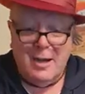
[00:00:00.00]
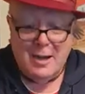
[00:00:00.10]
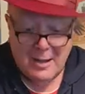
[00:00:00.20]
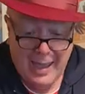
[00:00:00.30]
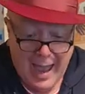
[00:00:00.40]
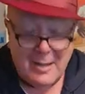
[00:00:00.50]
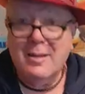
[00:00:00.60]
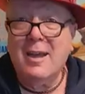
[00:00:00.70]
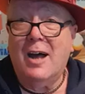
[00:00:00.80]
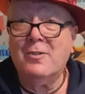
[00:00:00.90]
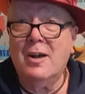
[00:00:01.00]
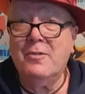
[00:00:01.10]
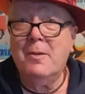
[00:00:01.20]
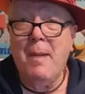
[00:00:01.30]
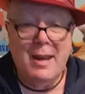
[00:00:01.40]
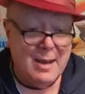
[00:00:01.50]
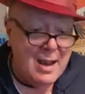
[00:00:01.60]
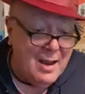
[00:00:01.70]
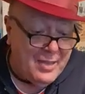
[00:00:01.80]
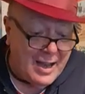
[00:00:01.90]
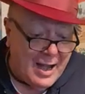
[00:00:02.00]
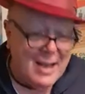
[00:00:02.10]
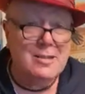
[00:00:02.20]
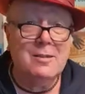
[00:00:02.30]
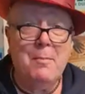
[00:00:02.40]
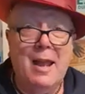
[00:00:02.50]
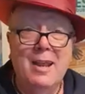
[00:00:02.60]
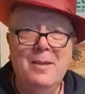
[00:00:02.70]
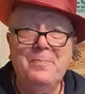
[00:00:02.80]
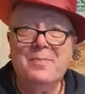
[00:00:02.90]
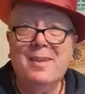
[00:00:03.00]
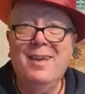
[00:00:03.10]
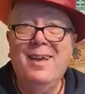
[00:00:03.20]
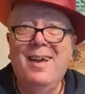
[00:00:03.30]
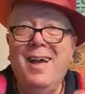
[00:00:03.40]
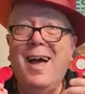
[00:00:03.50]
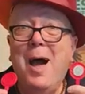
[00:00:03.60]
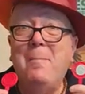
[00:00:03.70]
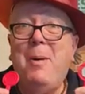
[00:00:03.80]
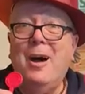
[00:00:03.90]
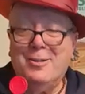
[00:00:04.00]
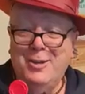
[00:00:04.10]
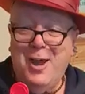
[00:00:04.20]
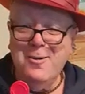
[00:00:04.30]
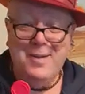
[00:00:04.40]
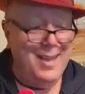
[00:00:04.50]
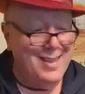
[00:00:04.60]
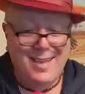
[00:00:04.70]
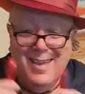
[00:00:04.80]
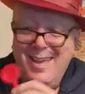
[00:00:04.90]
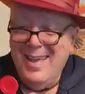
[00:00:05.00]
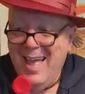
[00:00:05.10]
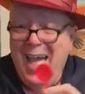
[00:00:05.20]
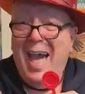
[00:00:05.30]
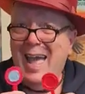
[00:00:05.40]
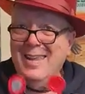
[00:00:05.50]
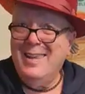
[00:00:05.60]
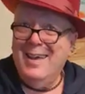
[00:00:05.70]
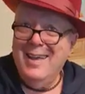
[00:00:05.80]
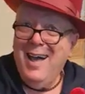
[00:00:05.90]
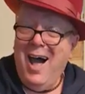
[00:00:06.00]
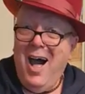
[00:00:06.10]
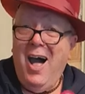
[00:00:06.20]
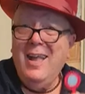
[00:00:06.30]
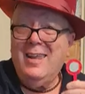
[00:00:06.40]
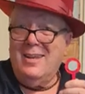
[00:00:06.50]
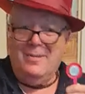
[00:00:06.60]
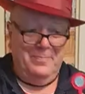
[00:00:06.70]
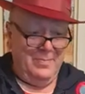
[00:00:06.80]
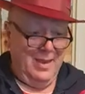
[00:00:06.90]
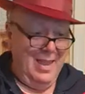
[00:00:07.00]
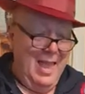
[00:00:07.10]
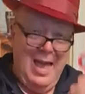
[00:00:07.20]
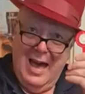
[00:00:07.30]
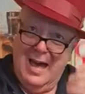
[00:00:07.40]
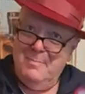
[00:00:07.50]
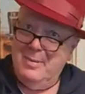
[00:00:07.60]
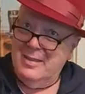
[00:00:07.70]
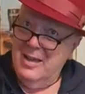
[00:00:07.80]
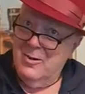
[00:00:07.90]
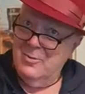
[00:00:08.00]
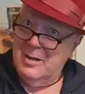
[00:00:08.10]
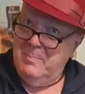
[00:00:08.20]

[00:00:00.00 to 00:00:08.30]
a little cut, cut of the money. They collect some money, pass it over, and uh, hide it. Uh, but the older